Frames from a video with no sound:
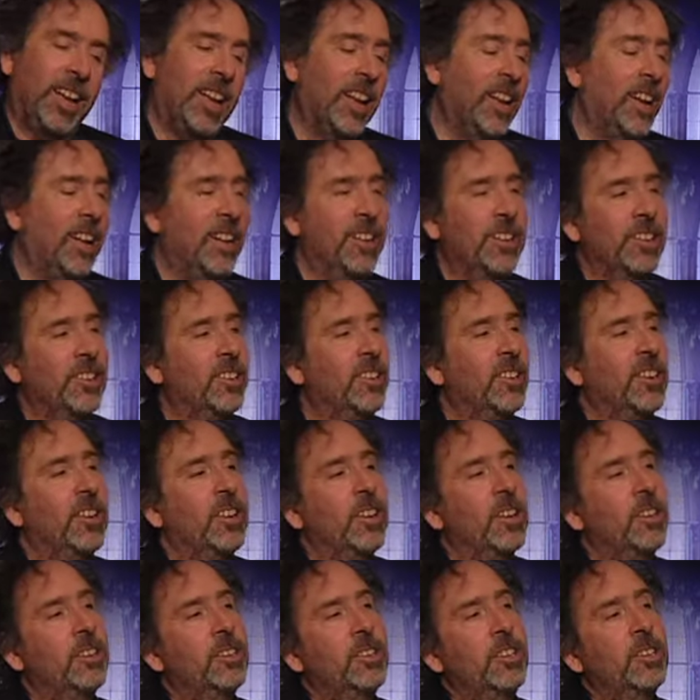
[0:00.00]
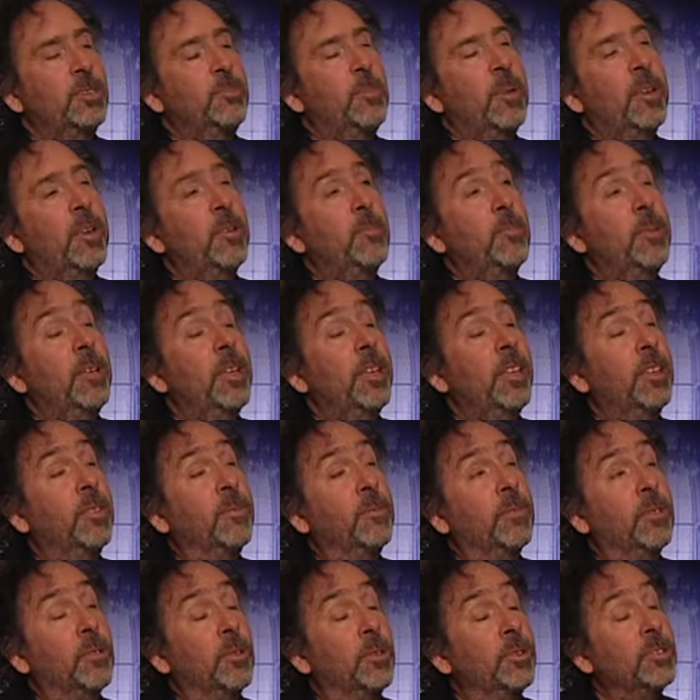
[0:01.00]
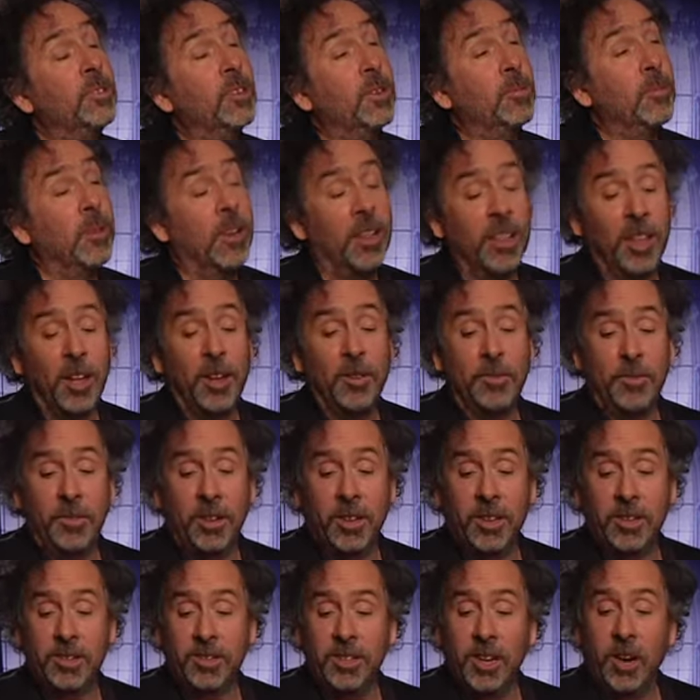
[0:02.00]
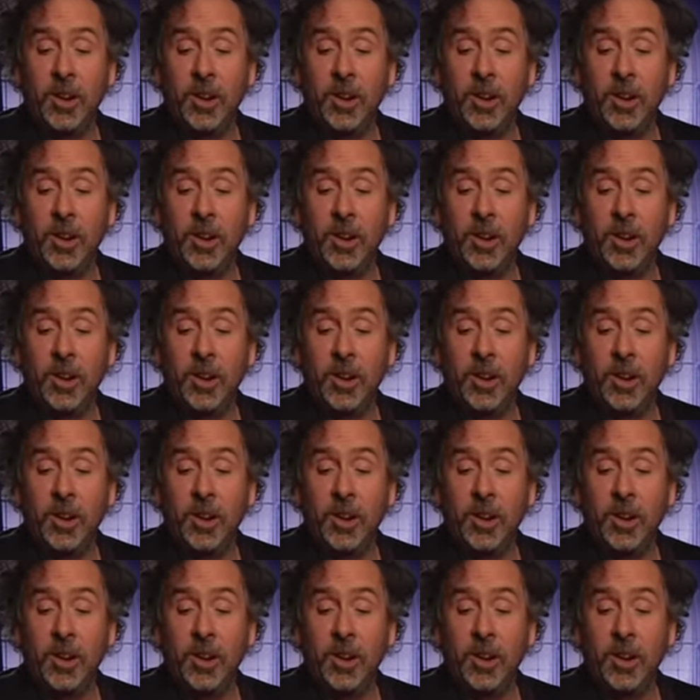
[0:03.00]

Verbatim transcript: uh, She's been a big influence on my life, yes.